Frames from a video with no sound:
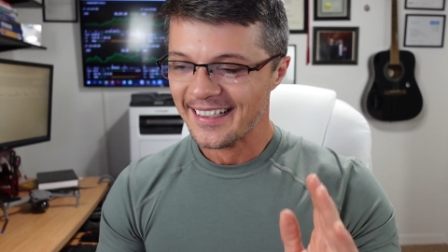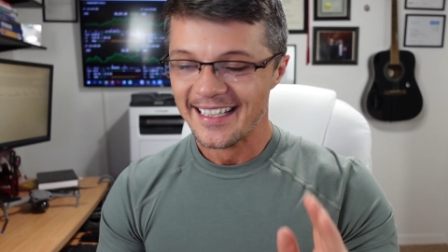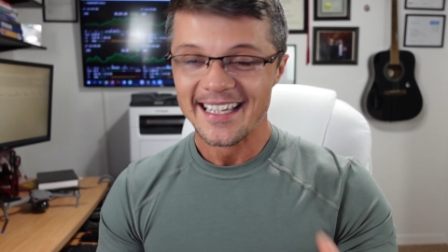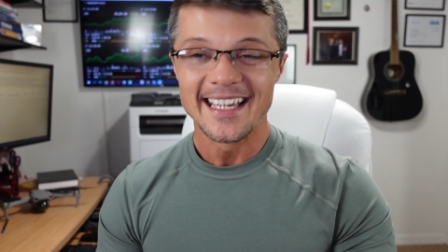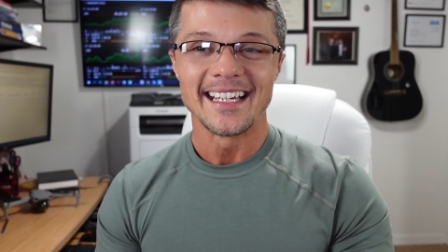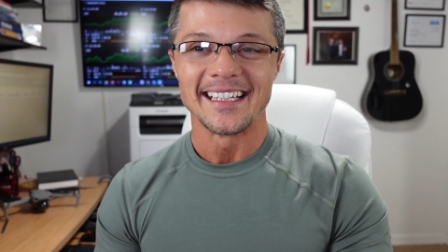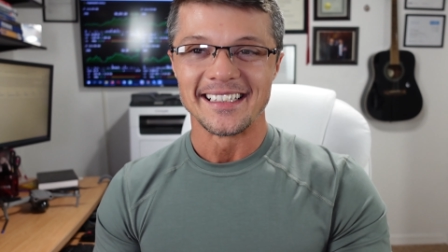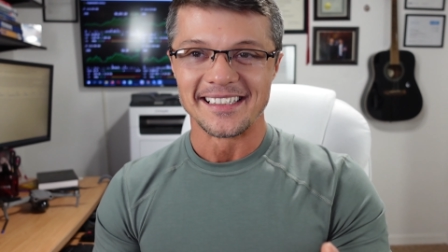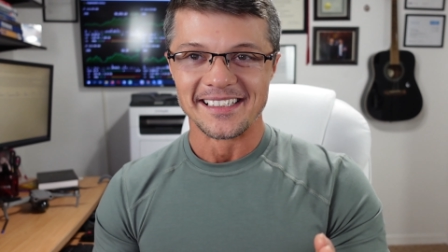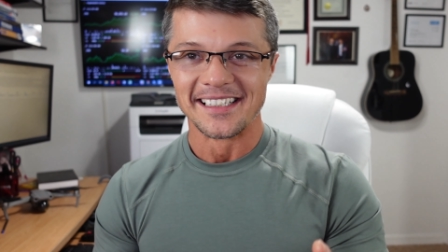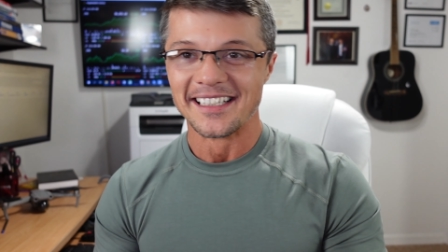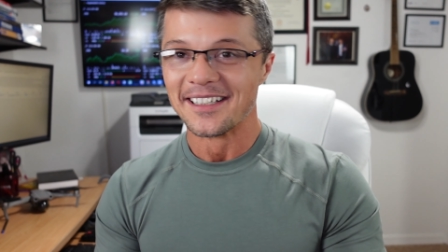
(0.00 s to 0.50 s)

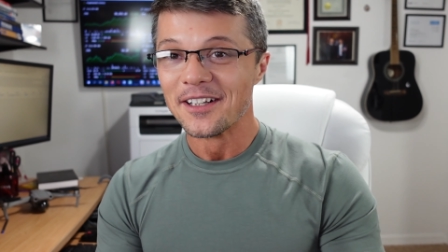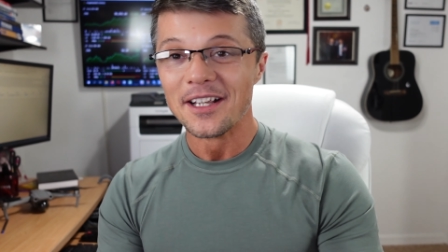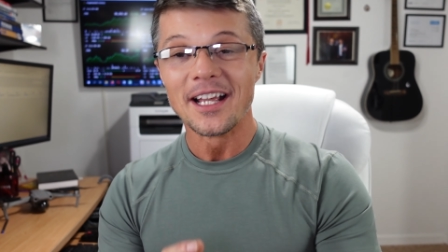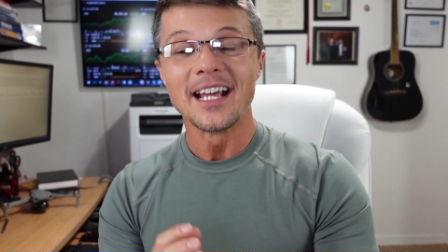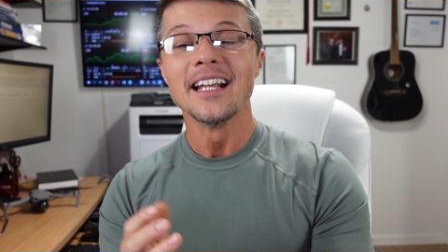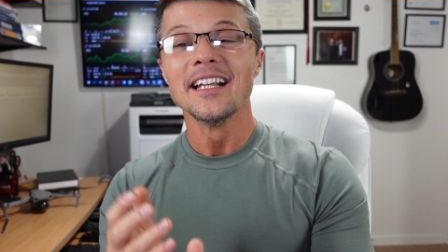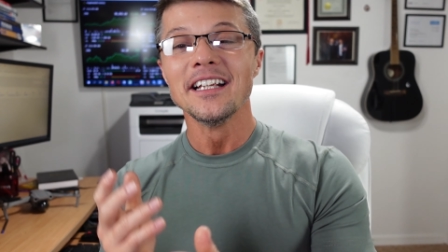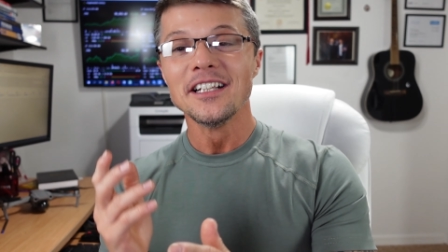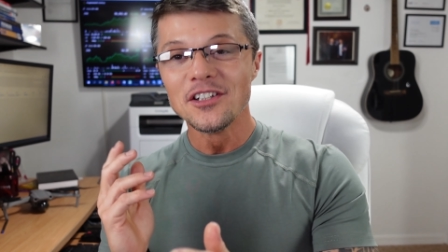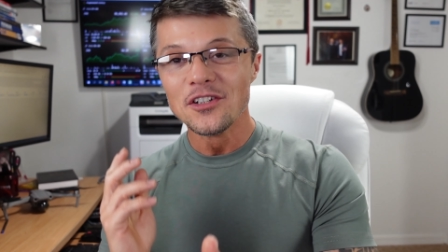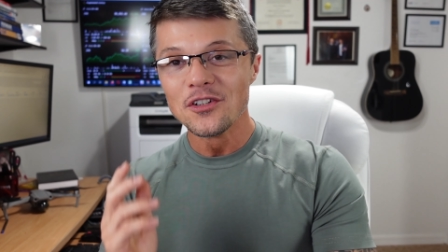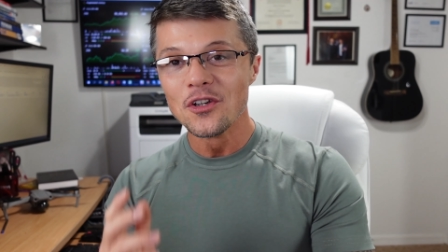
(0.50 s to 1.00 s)
yes
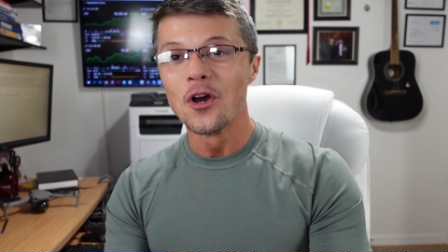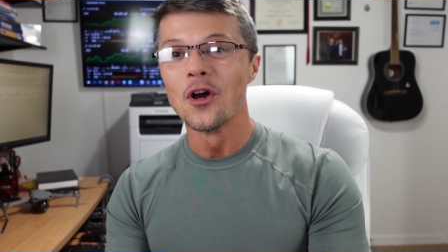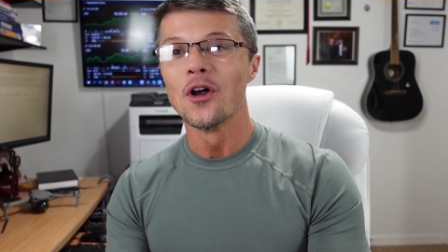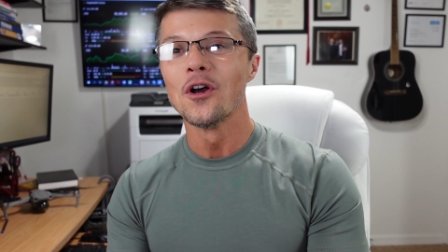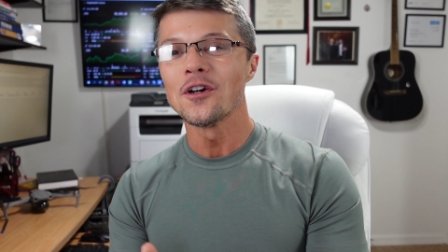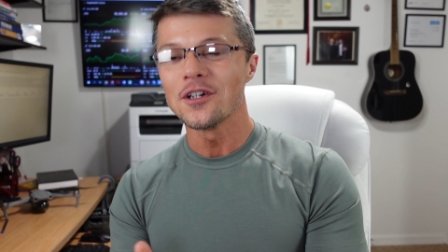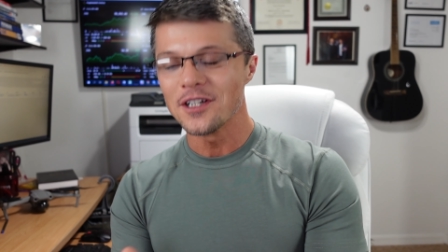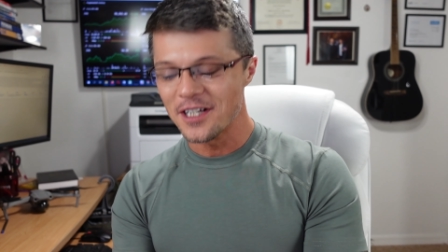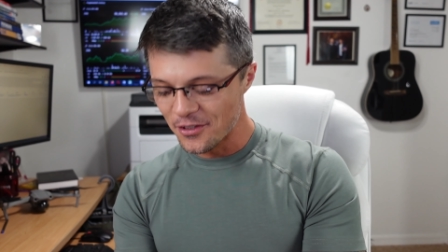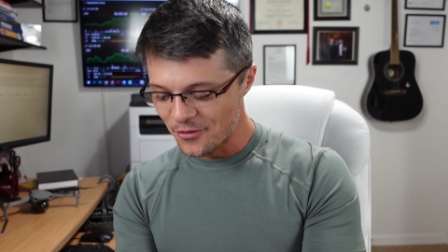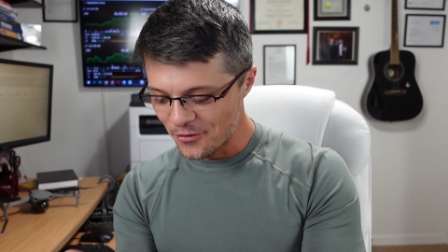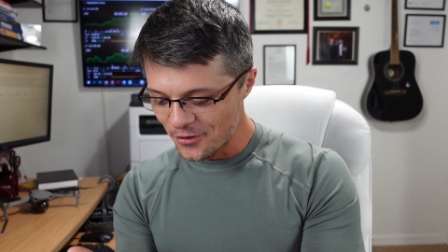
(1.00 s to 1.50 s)
and it
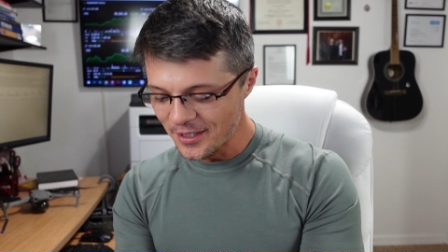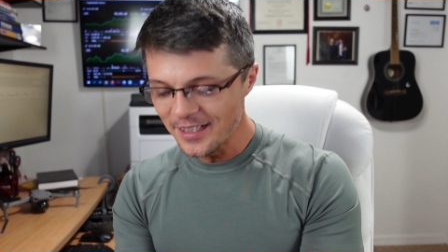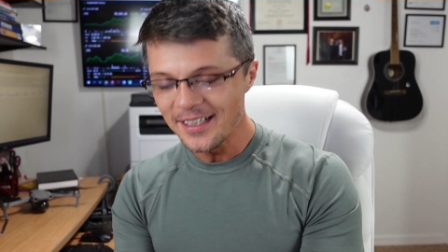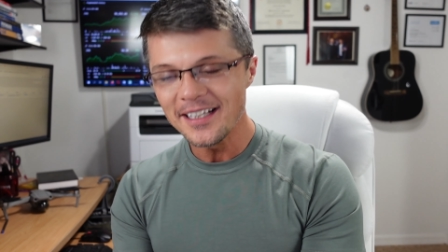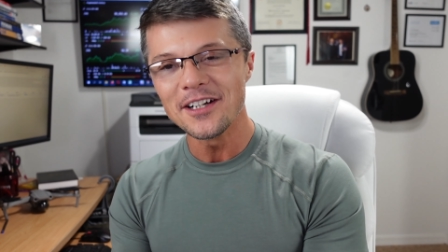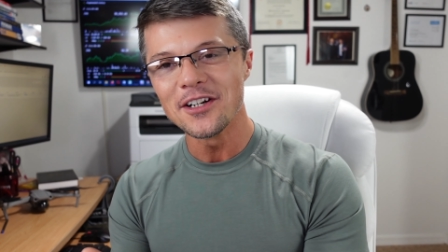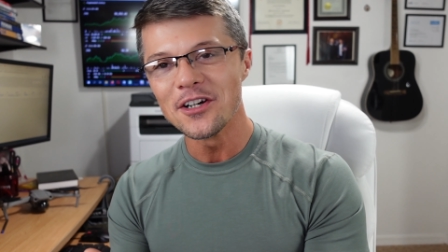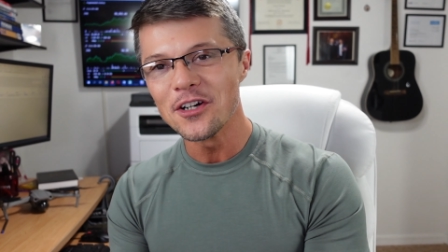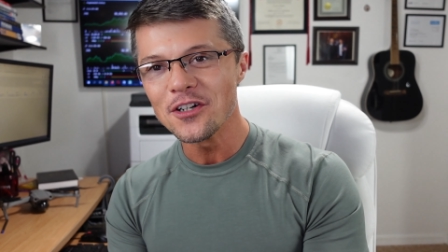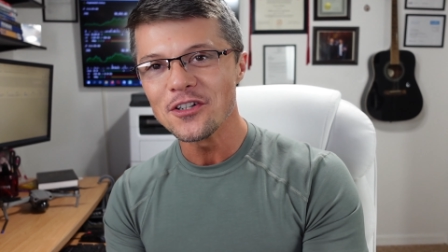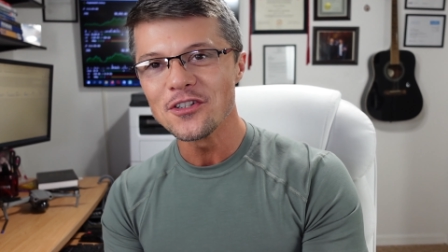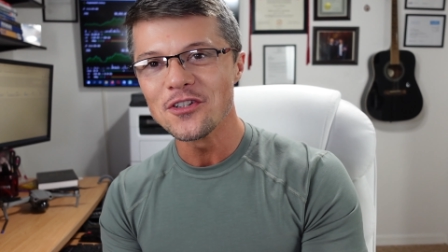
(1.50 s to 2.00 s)
hurt it
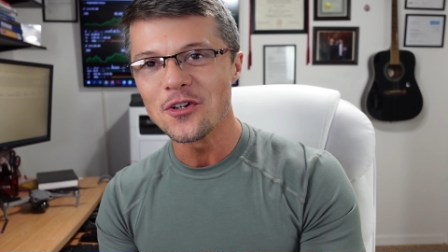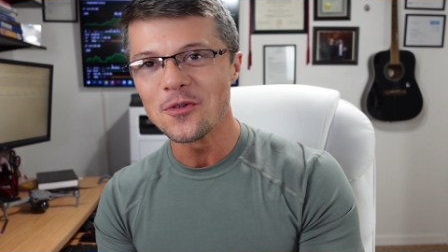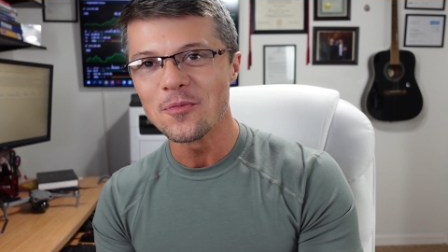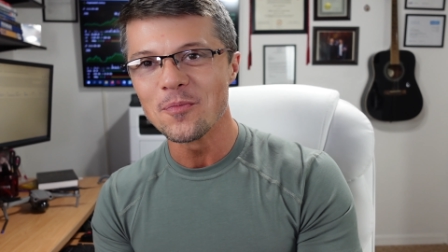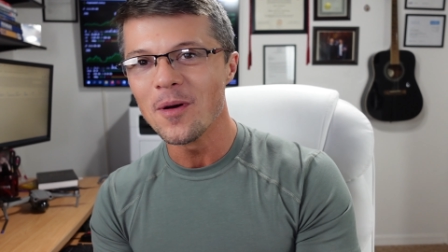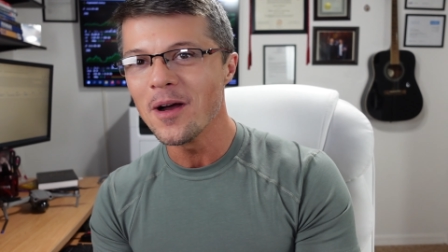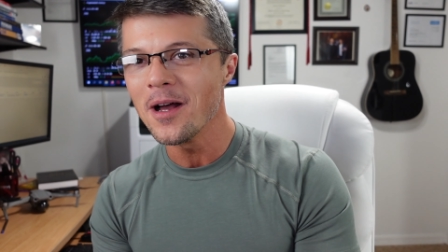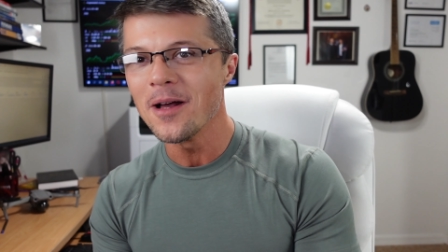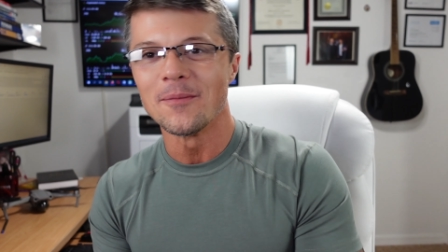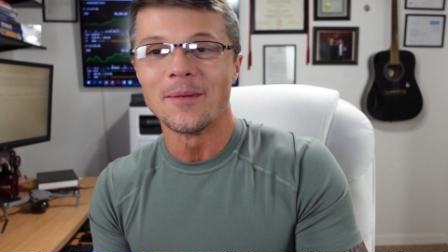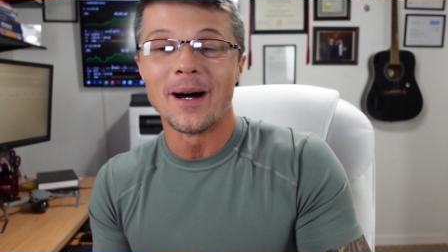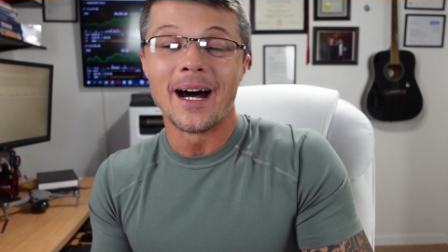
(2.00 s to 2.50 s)
really hurts your
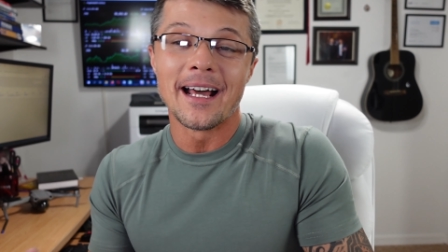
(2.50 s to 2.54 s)
palm